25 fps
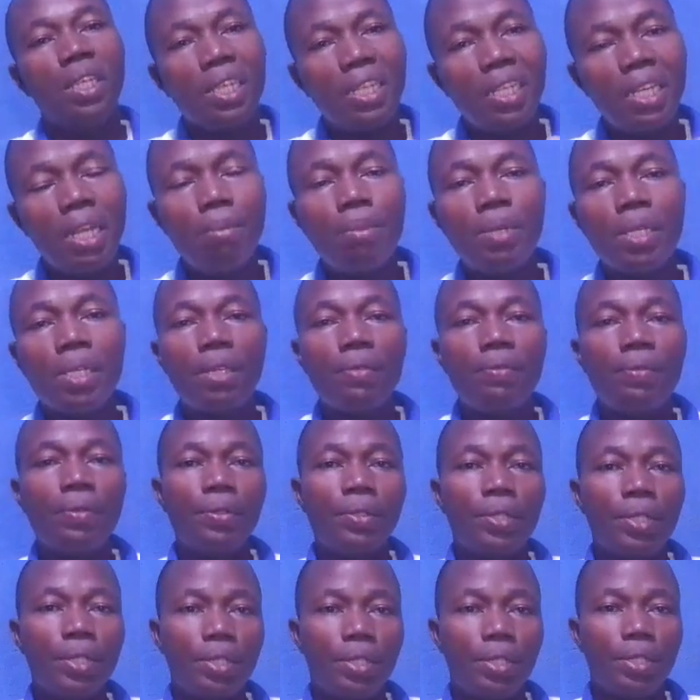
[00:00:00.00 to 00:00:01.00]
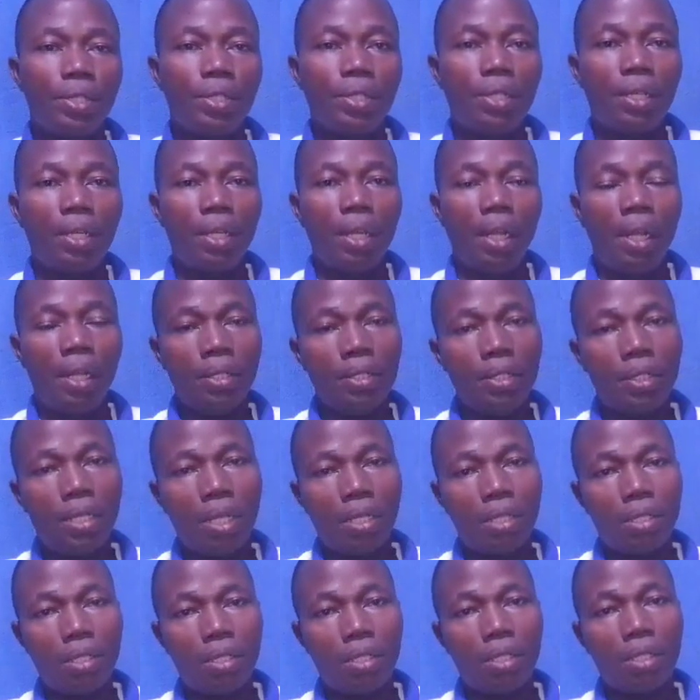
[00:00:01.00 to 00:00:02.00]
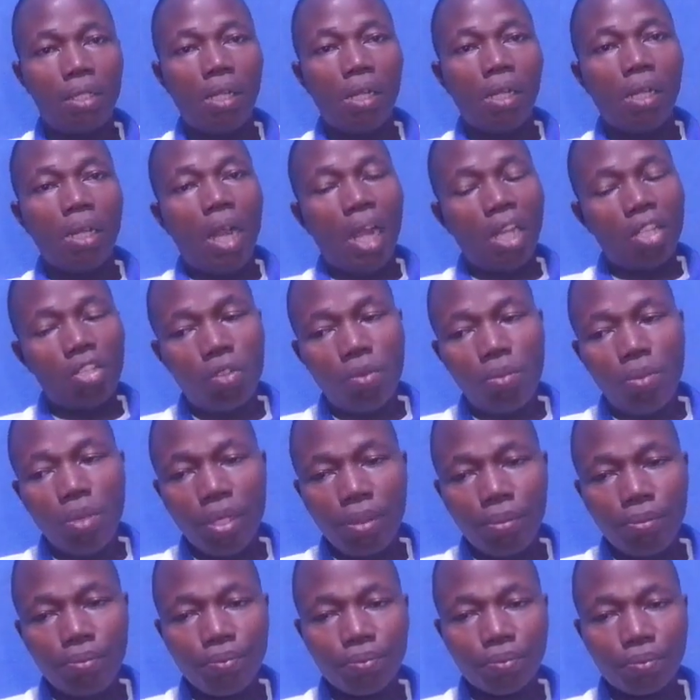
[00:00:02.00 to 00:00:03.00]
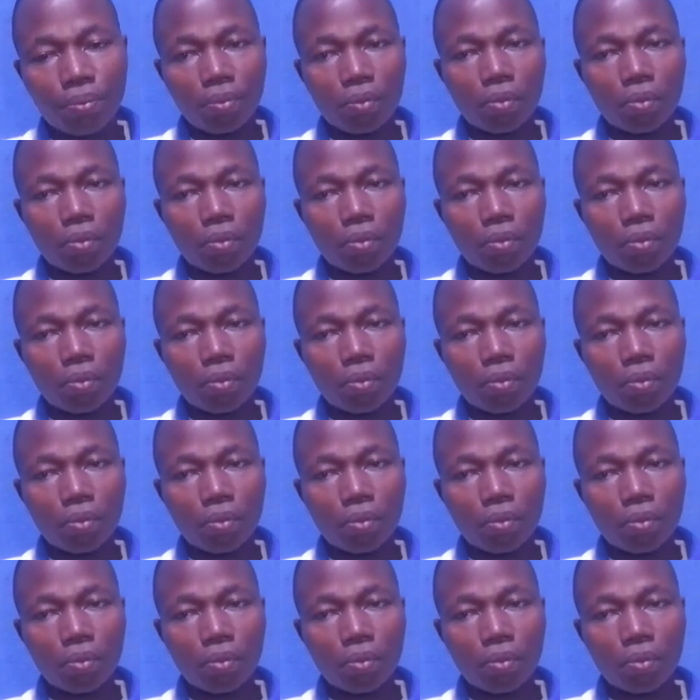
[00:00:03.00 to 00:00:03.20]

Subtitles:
Let me give you this instance. Assuming